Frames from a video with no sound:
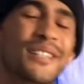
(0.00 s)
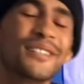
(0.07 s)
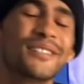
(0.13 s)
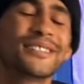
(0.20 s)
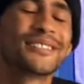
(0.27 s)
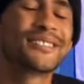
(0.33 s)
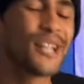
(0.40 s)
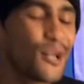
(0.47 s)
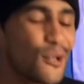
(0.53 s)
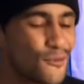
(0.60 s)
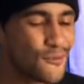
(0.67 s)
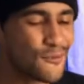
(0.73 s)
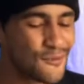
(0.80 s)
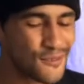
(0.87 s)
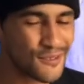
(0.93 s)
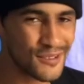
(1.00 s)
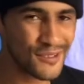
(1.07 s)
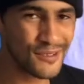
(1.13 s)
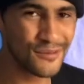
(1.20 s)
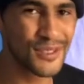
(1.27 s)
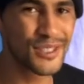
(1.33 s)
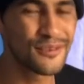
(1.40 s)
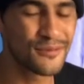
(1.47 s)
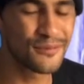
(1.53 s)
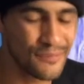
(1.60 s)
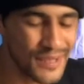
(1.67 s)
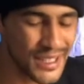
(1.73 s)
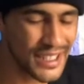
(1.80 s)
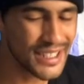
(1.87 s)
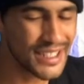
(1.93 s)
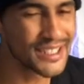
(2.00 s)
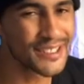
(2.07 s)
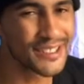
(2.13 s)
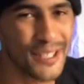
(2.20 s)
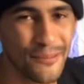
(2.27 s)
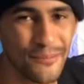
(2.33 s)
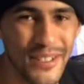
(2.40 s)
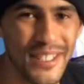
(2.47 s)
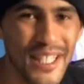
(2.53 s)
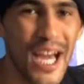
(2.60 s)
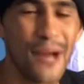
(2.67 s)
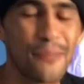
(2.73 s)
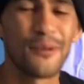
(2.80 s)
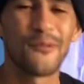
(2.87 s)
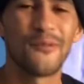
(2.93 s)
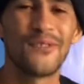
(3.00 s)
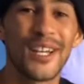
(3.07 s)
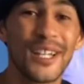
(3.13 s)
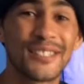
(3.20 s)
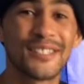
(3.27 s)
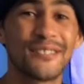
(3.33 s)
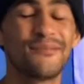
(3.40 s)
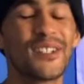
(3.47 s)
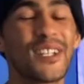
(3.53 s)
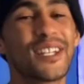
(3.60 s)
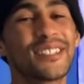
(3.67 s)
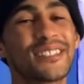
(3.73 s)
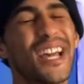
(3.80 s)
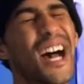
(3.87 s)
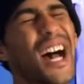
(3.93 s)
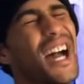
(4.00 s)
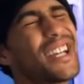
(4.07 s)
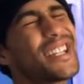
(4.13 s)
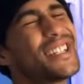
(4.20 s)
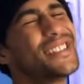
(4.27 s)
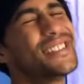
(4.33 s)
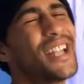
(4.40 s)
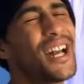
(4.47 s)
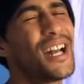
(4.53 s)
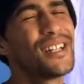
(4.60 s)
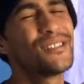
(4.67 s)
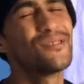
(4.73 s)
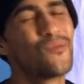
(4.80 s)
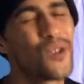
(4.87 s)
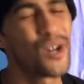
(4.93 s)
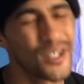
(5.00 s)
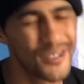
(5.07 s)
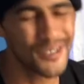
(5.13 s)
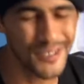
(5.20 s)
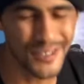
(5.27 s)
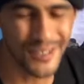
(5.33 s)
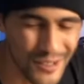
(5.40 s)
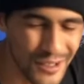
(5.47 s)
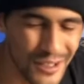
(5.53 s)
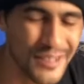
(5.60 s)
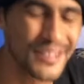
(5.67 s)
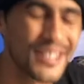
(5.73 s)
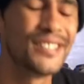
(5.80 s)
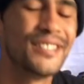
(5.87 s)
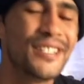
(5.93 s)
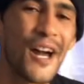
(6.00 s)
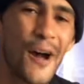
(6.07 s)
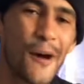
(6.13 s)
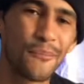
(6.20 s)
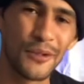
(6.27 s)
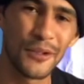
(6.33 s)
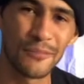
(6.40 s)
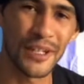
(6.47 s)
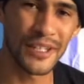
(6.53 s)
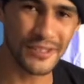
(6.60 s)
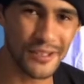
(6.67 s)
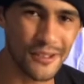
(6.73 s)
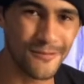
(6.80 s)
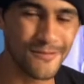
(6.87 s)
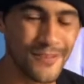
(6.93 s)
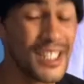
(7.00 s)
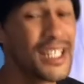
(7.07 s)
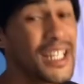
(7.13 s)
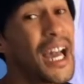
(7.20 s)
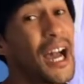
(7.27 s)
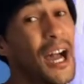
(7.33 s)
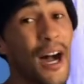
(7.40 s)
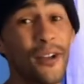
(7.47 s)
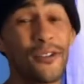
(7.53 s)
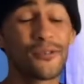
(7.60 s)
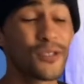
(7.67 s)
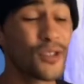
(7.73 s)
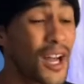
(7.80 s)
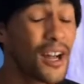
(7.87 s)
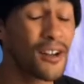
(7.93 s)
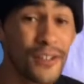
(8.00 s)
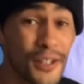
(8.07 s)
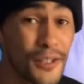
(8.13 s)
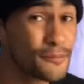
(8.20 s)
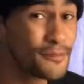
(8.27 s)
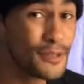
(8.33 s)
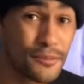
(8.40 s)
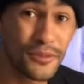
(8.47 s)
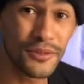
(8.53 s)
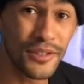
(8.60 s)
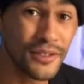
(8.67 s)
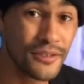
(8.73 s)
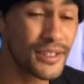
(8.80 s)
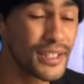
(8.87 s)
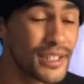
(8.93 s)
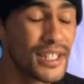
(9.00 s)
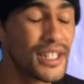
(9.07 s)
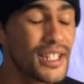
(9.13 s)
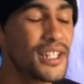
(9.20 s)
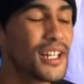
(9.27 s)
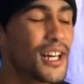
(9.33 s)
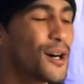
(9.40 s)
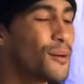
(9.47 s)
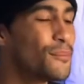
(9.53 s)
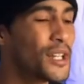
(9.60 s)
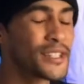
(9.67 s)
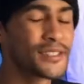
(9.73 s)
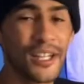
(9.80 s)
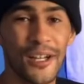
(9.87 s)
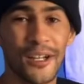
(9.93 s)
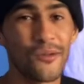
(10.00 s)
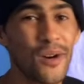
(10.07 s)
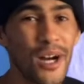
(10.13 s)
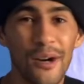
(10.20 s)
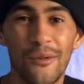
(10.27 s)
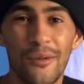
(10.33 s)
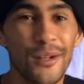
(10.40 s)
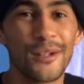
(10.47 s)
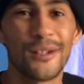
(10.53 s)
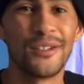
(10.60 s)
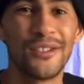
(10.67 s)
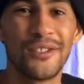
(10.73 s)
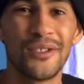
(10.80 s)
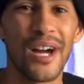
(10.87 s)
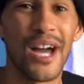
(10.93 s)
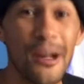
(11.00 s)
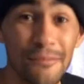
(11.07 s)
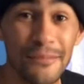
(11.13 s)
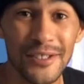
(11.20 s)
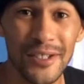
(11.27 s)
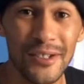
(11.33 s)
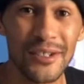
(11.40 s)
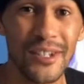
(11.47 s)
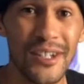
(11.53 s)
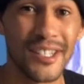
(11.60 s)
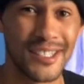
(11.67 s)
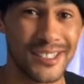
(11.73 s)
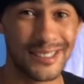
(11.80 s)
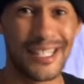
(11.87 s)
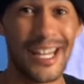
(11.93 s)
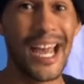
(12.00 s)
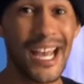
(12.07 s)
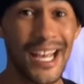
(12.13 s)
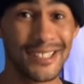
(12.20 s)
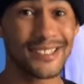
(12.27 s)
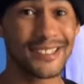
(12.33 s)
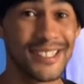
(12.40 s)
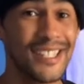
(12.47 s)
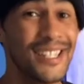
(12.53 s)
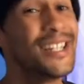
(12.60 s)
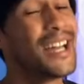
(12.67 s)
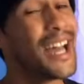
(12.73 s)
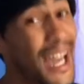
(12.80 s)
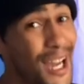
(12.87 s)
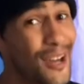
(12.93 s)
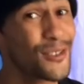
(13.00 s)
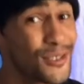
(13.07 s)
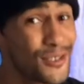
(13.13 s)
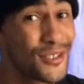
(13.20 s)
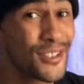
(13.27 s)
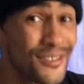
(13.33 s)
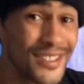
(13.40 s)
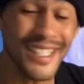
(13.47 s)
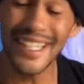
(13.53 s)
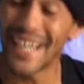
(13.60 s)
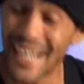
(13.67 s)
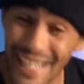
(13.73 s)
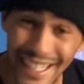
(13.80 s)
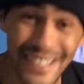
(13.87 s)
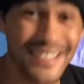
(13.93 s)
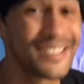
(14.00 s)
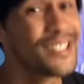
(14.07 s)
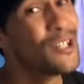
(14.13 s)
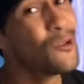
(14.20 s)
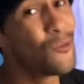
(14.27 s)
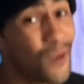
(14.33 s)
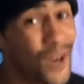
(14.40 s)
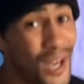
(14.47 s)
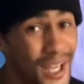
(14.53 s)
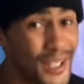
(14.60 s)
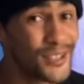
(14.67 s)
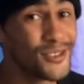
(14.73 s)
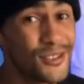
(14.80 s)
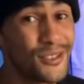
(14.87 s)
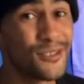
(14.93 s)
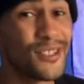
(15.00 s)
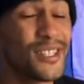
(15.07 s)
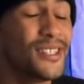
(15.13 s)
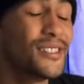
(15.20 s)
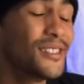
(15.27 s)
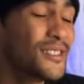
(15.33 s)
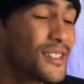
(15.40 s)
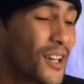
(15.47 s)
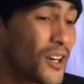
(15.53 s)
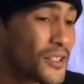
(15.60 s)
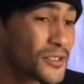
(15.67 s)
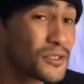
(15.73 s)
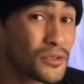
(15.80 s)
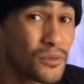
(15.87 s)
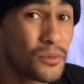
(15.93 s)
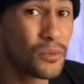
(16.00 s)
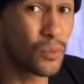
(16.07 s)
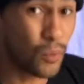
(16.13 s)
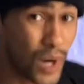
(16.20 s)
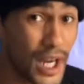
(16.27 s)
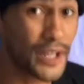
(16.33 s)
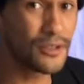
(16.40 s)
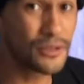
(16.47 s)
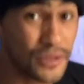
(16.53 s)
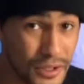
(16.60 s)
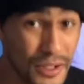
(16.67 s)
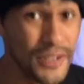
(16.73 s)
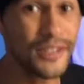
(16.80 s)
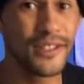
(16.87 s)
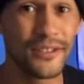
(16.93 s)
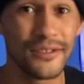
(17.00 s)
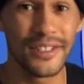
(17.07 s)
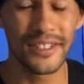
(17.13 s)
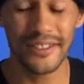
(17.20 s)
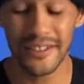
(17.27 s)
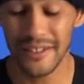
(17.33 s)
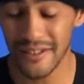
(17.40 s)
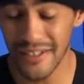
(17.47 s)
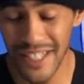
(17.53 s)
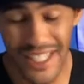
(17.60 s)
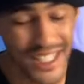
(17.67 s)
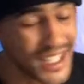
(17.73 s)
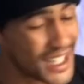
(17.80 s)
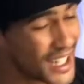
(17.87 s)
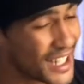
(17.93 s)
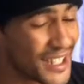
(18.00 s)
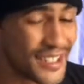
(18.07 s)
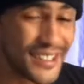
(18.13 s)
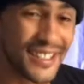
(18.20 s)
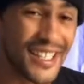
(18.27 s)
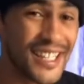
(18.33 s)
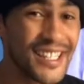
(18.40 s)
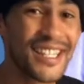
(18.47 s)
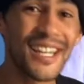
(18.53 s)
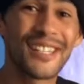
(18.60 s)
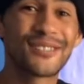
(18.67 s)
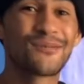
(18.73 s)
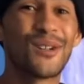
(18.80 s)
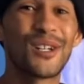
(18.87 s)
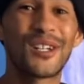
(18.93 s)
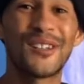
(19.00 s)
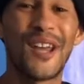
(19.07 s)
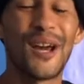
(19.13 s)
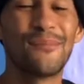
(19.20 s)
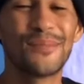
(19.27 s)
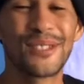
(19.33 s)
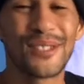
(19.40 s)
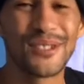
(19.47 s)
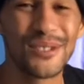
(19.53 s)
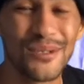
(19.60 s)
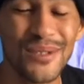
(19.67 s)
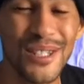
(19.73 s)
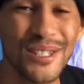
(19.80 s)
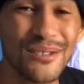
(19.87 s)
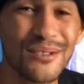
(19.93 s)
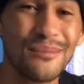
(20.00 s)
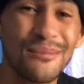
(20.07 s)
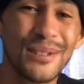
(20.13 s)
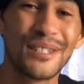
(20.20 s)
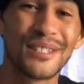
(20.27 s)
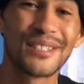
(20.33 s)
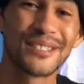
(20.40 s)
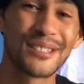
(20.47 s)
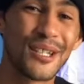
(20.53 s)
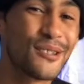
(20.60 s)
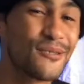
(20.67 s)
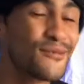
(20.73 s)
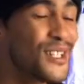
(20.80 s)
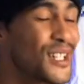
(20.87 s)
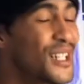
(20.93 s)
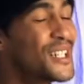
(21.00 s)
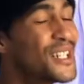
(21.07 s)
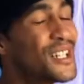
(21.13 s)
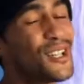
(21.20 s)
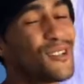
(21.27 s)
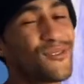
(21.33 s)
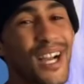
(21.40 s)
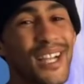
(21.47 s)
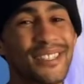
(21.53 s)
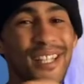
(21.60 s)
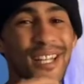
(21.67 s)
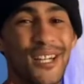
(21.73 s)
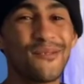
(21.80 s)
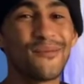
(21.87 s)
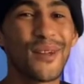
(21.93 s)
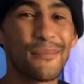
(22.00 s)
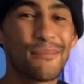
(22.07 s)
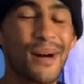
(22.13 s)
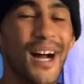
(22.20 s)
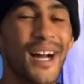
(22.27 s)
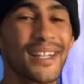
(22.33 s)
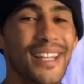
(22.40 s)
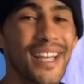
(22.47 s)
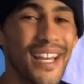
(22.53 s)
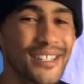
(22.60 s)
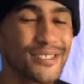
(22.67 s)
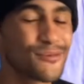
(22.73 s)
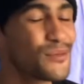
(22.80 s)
Yourself, which for me is something that I perfected because I cannot walk this earth and not be myself. I don't know how other people do it. That's kind of why I wanted to do an episode on it, is to ask how you do it and why you do it, and also why you should do it. So again, guys, welcome to episode 23, Be Yourself, Rise to Elevate podcast.